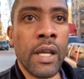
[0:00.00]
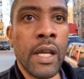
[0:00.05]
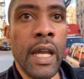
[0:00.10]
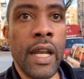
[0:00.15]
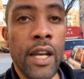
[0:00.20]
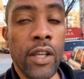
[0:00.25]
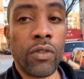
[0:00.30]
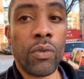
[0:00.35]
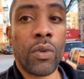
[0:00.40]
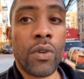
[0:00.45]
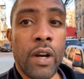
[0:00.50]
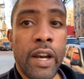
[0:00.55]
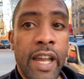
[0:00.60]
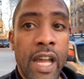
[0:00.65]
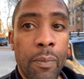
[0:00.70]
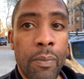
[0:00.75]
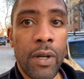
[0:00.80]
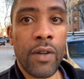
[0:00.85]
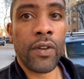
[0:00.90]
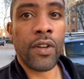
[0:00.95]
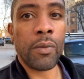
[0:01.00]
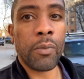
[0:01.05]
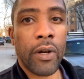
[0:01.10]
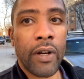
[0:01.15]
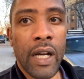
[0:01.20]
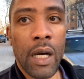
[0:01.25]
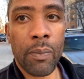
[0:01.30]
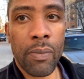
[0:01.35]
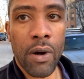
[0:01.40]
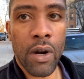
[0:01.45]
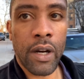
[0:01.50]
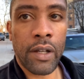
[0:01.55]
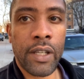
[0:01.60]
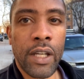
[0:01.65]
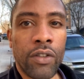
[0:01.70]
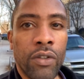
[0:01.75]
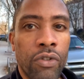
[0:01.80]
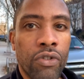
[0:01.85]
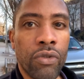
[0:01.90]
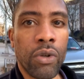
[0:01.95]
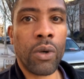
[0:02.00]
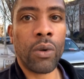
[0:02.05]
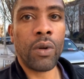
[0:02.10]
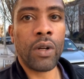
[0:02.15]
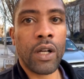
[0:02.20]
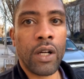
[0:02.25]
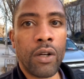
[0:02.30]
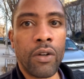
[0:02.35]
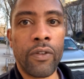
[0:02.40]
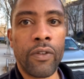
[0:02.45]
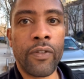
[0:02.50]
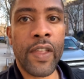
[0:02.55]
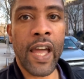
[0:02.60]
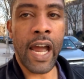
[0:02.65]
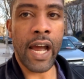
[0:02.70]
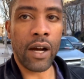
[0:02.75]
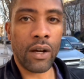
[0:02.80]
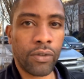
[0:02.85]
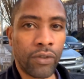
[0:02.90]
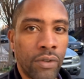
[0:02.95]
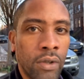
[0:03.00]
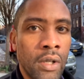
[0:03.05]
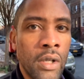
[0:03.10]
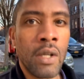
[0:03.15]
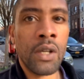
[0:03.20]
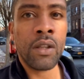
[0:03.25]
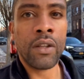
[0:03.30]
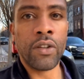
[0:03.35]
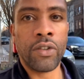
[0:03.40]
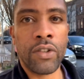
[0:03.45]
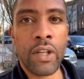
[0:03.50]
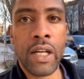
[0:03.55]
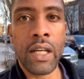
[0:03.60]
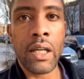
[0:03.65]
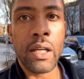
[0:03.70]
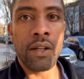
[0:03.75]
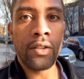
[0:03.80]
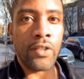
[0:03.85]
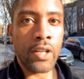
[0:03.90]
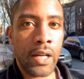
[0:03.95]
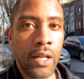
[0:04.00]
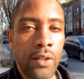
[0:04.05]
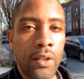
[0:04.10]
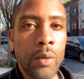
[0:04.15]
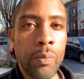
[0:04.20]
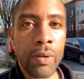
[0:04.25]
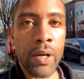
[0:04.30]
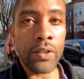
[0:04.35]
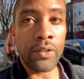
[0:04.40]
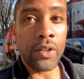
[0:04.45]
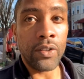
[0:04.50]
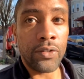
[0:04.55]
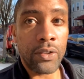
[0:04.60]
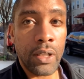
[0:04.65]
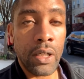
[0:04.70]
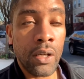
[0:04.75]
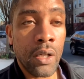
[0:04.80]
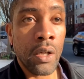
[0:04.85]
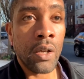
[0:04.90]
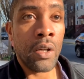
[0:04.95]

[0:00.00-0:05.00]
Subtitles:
And this is what's going to happen if the Democratic Party takes control of the House, the Senate, the presidency.